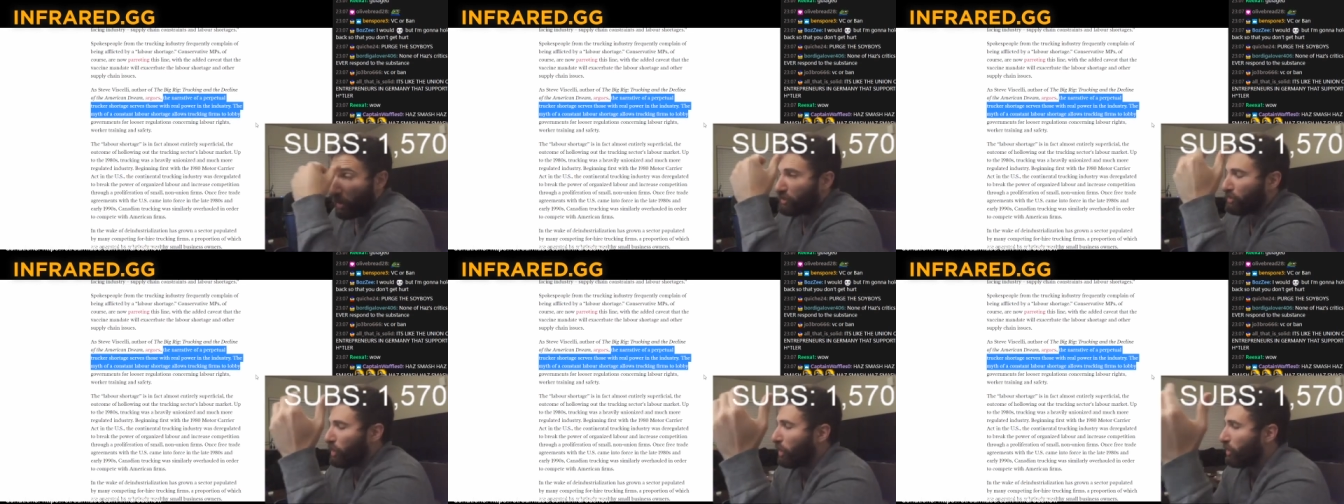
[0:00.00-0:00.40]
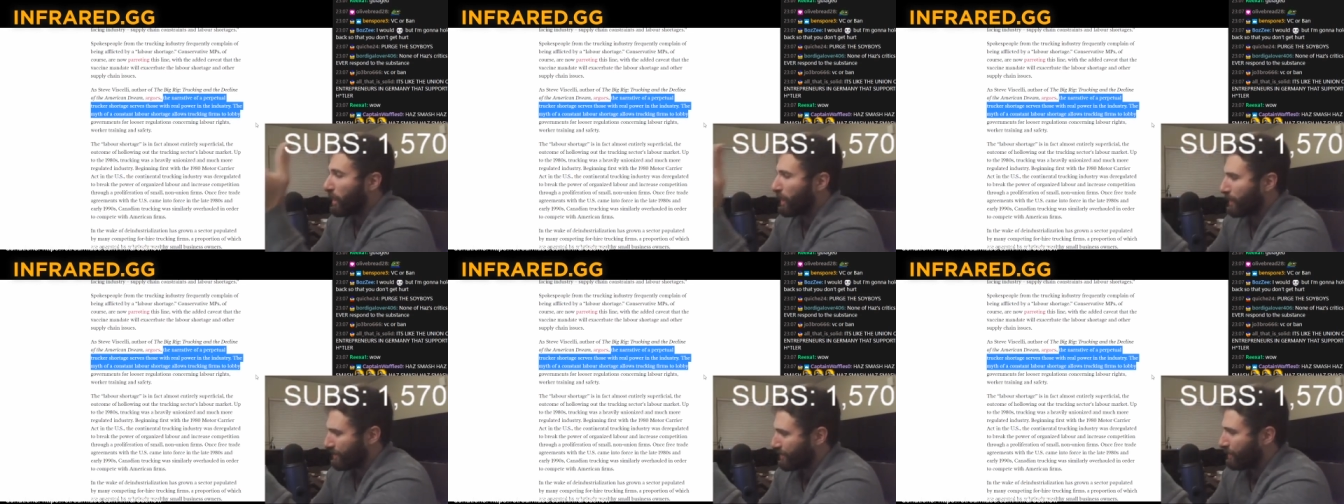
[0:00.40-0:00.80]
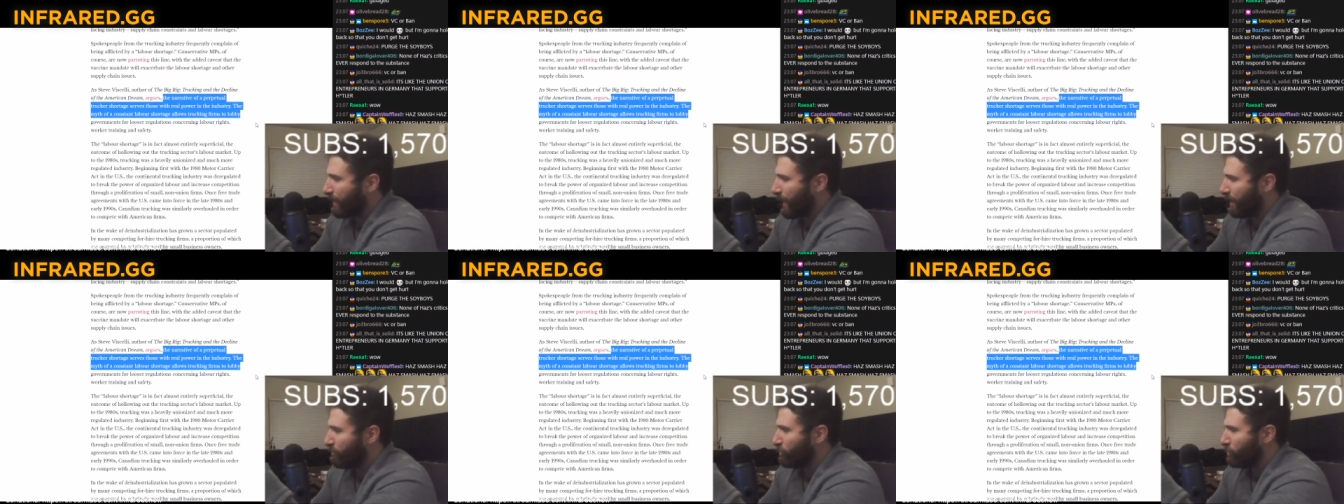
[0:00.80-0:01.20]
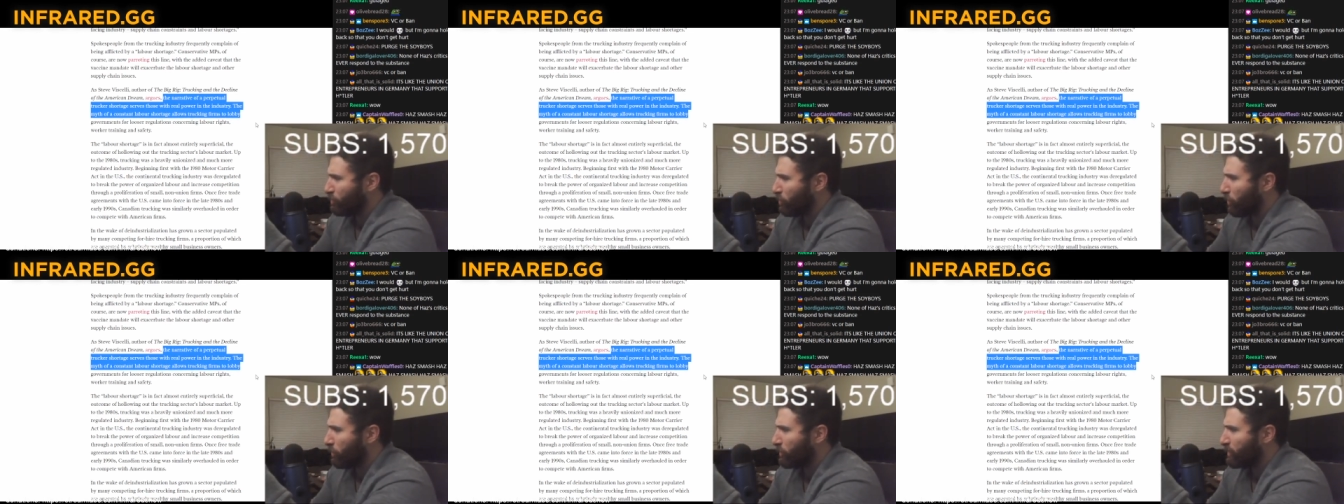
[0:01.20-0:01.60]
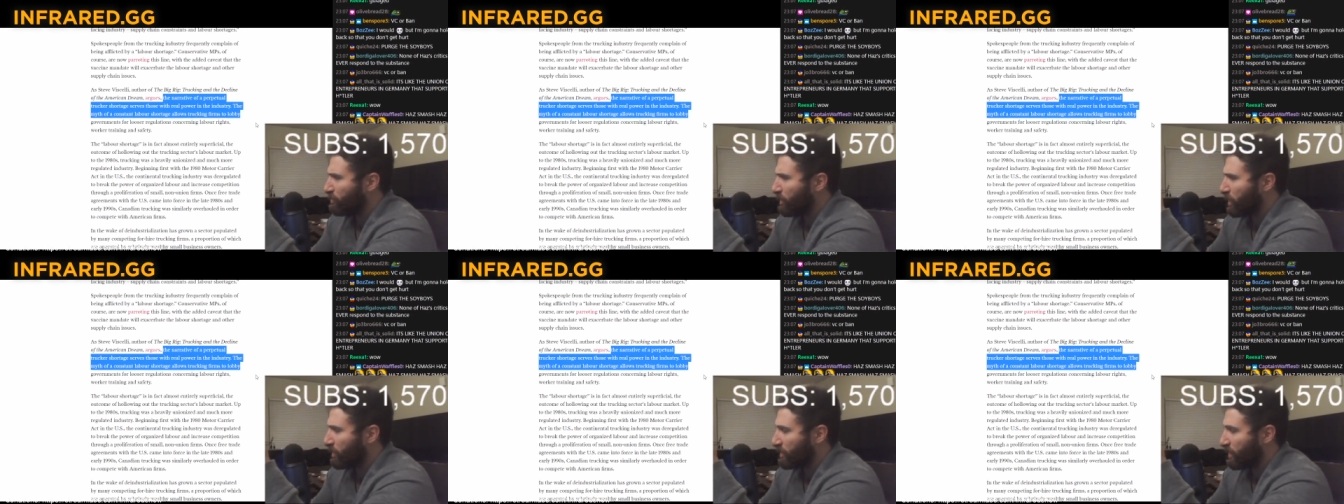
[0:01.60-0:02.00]
But there is a labor shortage
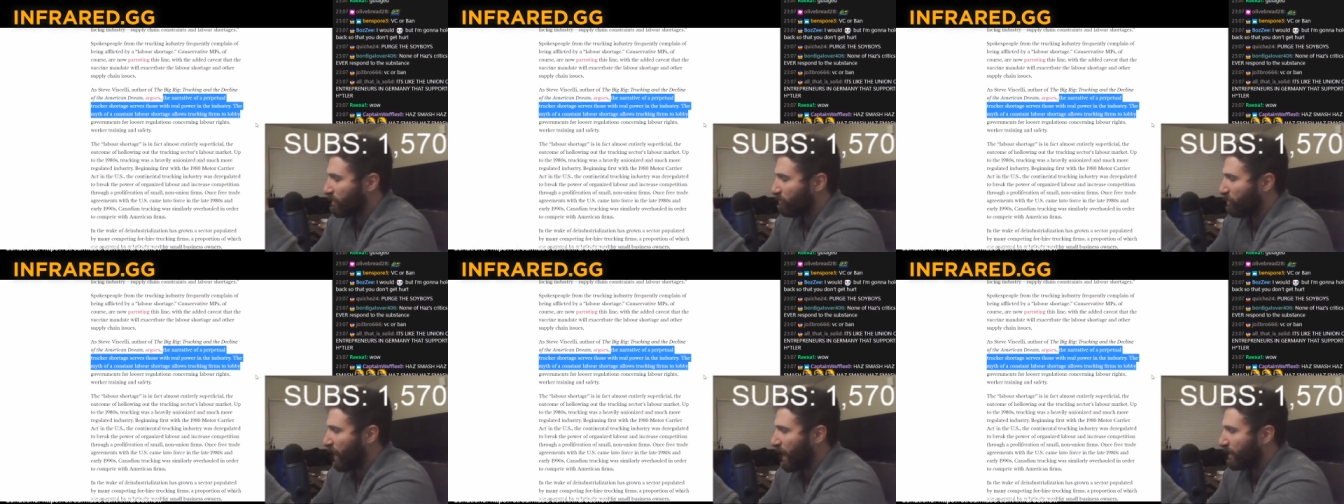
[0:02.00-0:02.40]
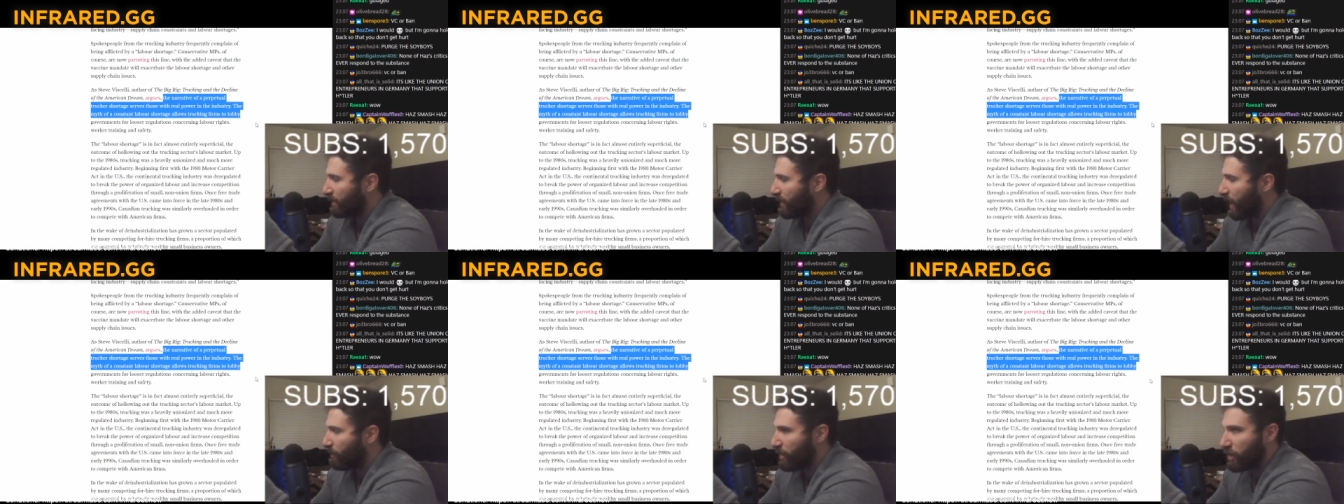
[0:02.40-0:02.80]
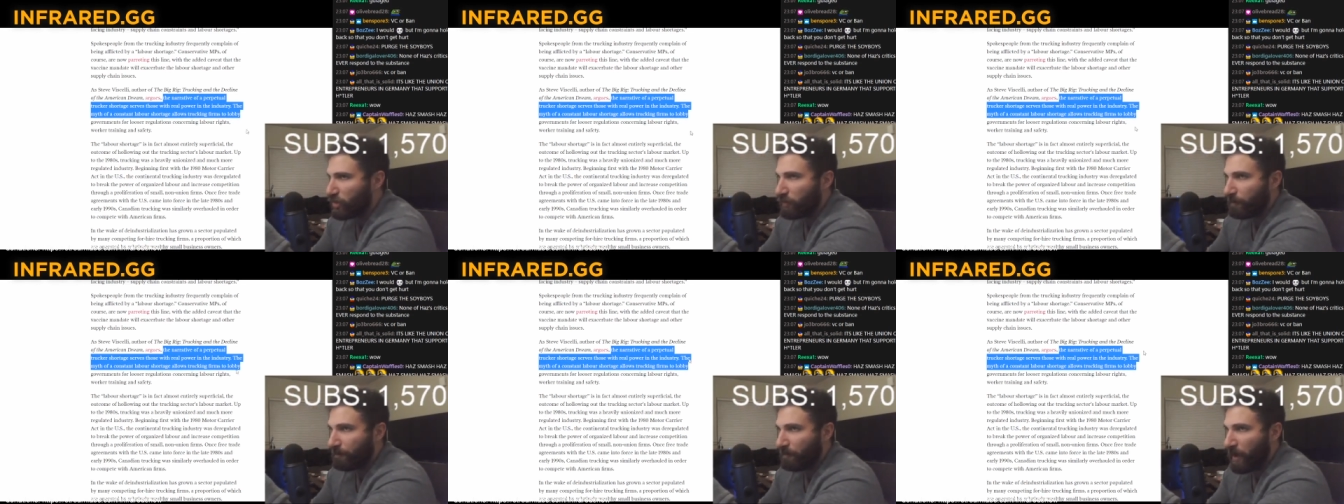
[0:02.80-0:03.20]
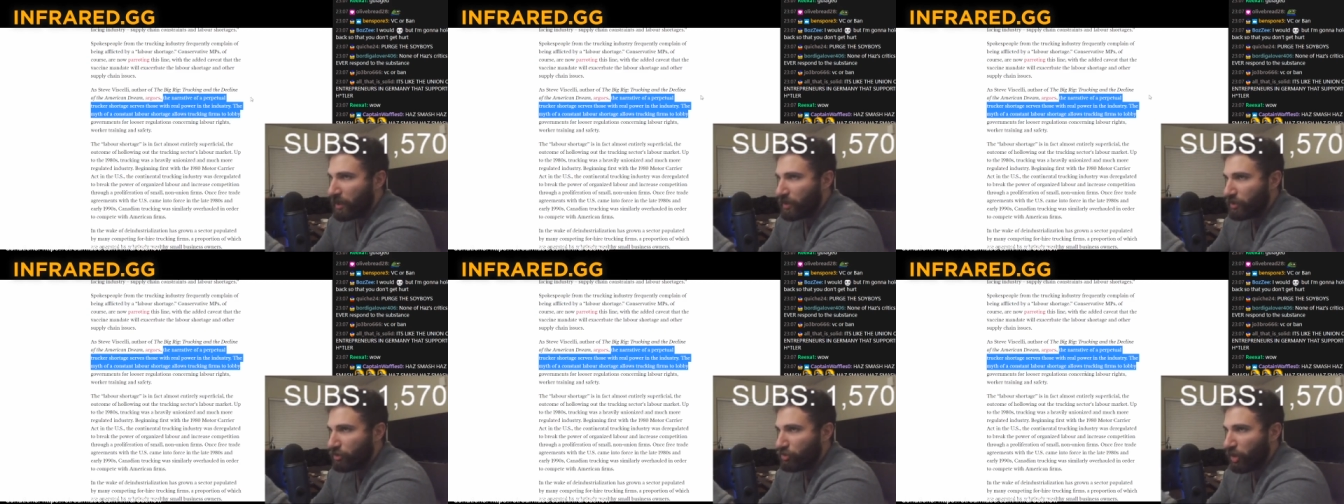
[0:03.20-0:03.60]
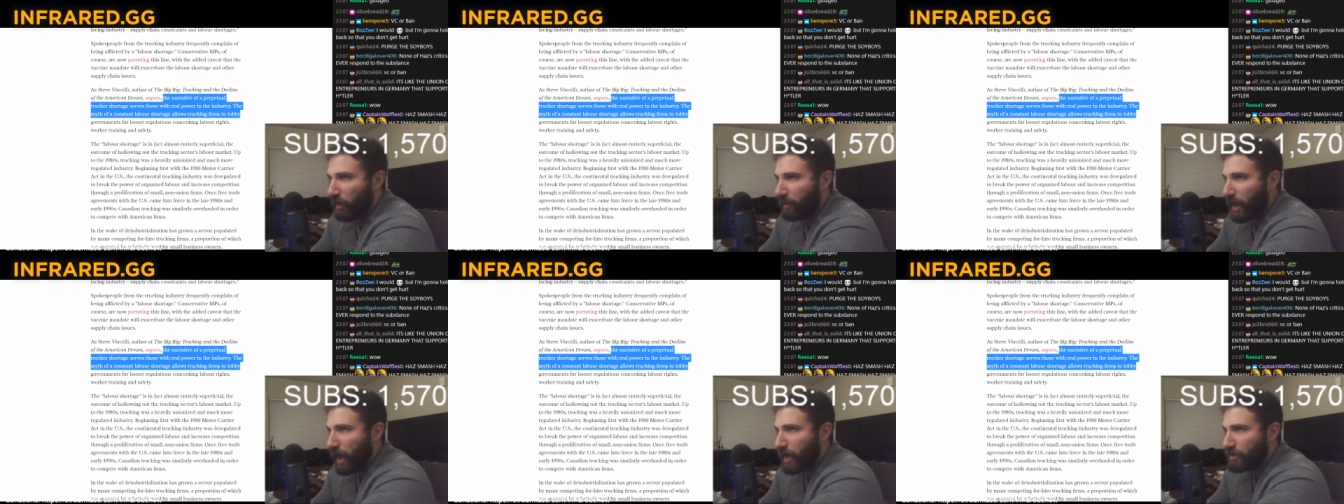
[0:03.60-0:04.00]
because of the pandemic, you fucking
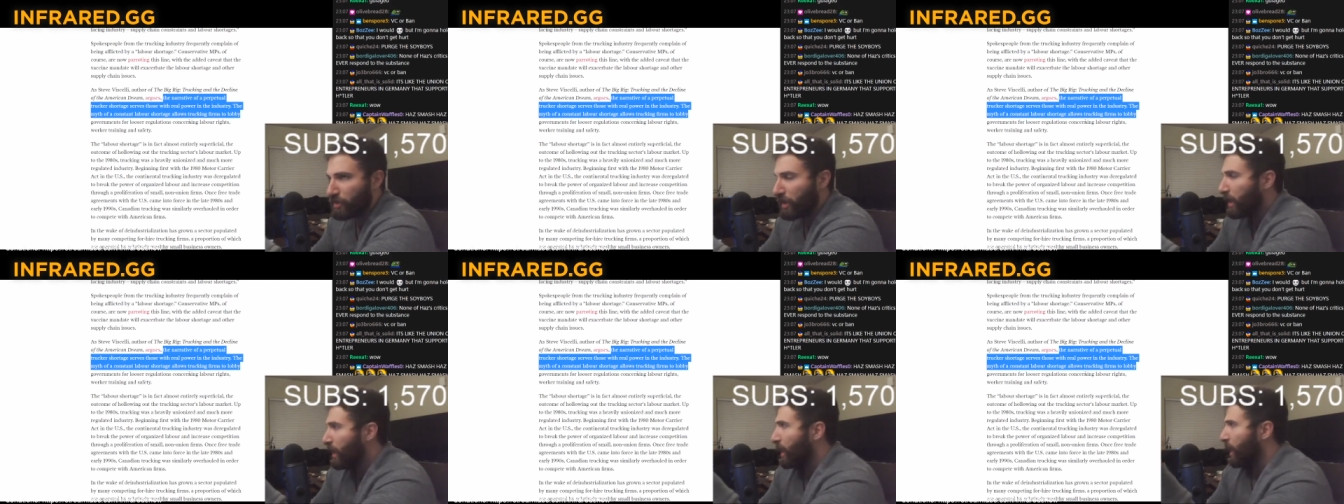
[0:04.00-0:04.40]
dumbass.